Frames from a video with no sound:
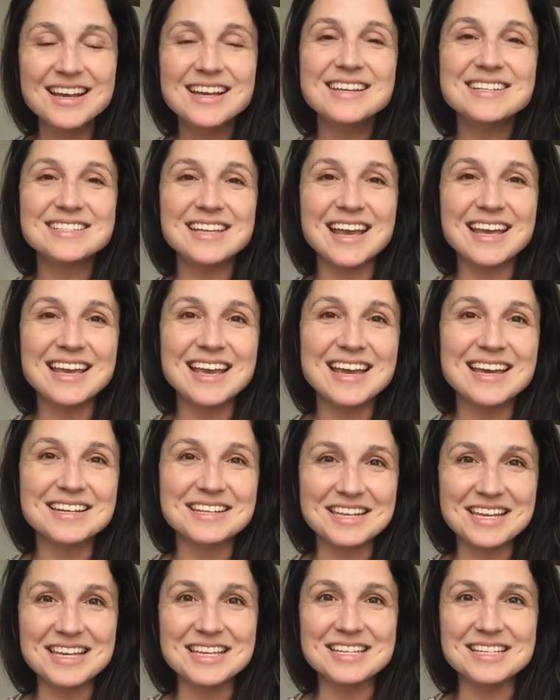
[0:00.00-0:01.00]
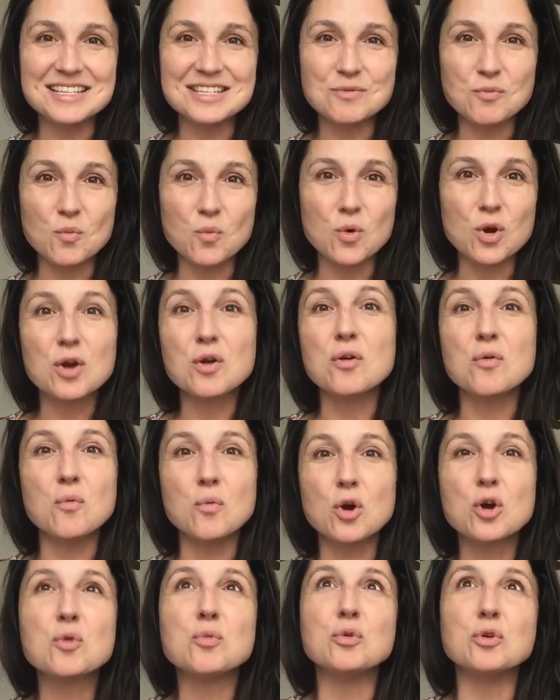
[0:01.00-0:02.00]
Taller is
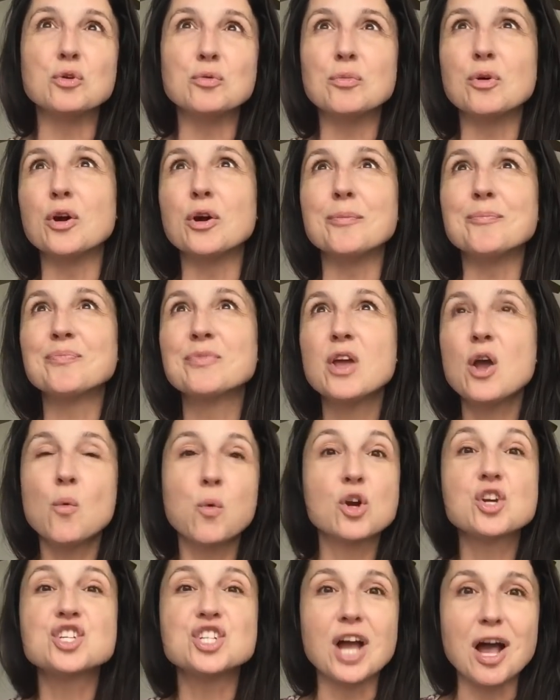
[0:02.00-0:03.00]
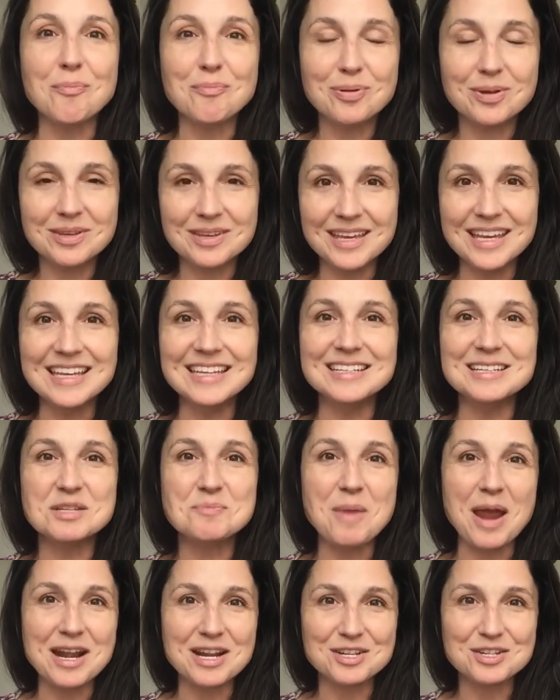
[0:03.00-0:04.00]
workroom or workshop in
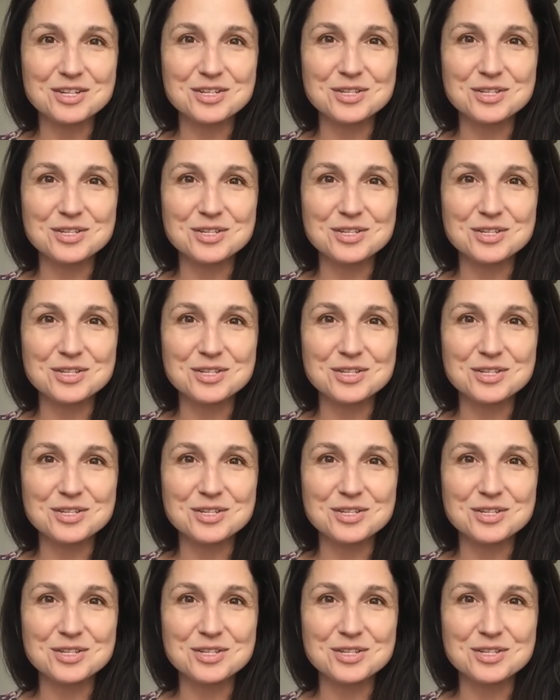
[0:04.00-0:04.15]
Spanish.